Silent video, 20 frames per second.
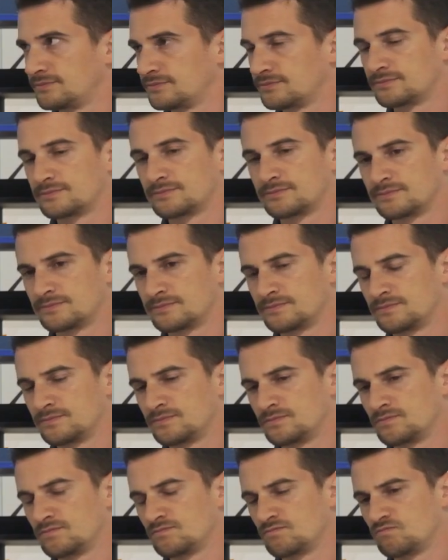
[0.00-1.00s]

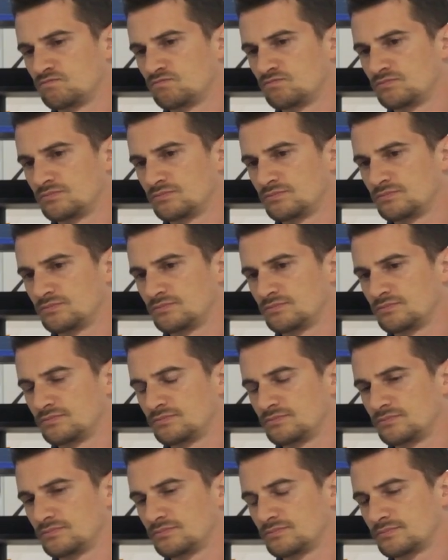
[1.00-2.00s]

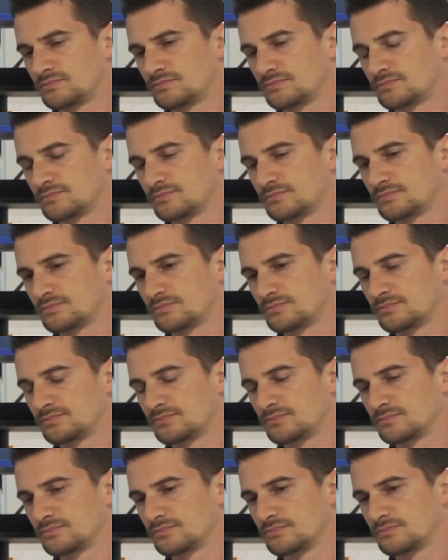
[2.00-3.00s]

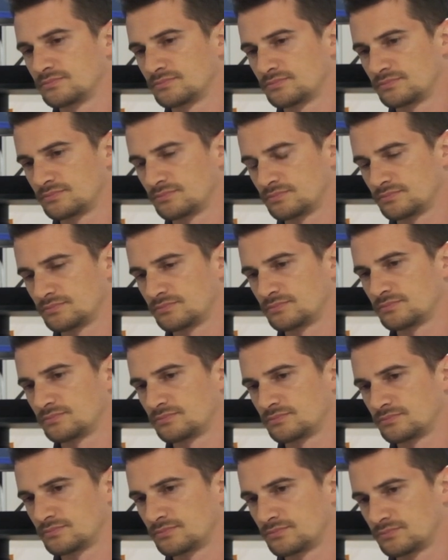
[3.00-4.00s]

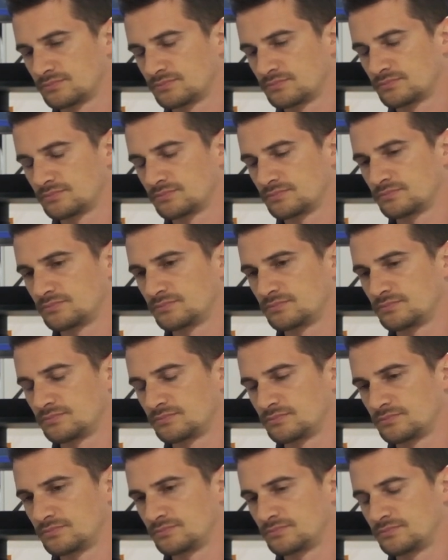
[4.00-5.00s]

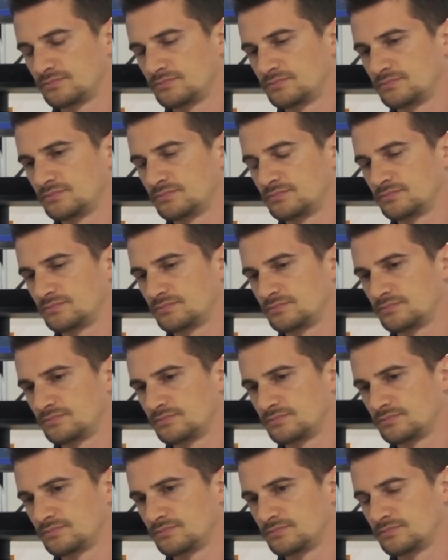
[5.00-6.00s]

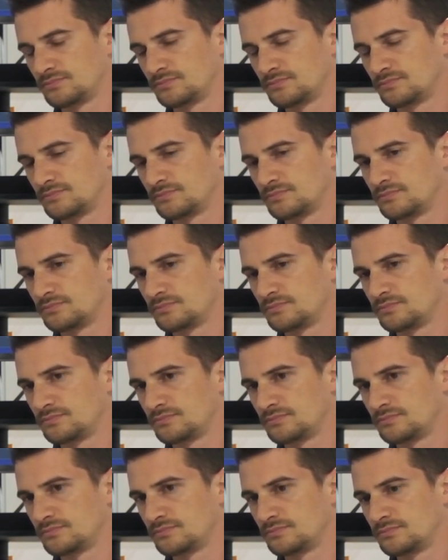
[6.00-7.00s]

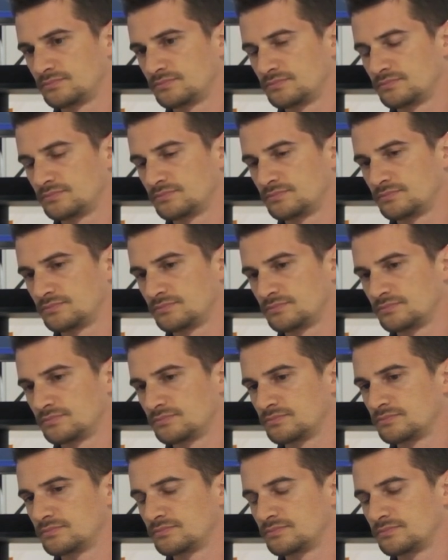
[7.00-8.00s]
No words are spoken by the person on screen.